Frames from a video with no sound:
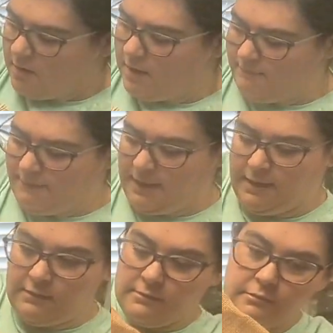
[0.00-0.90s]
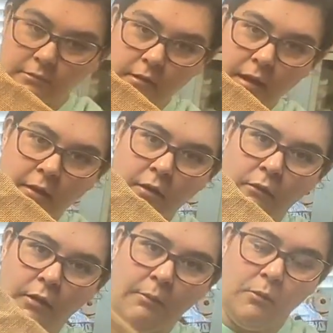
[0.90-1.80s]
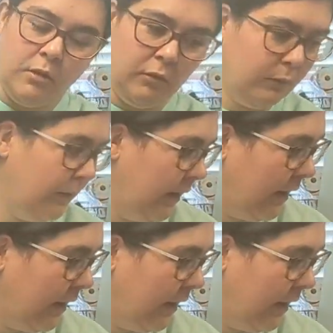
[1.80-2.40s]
I don't know what I'm going to use with it